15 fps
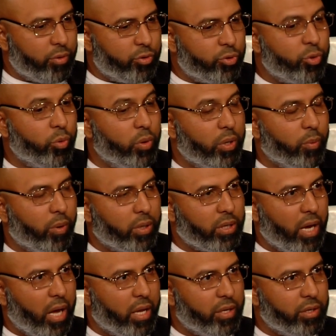truly what
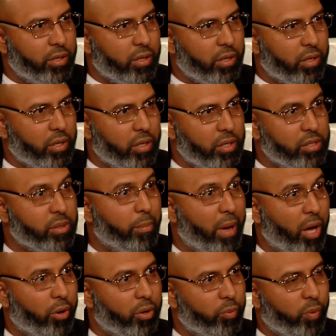God is
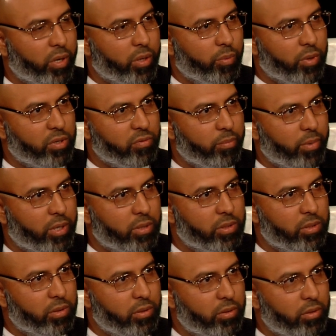about and what He wants from us.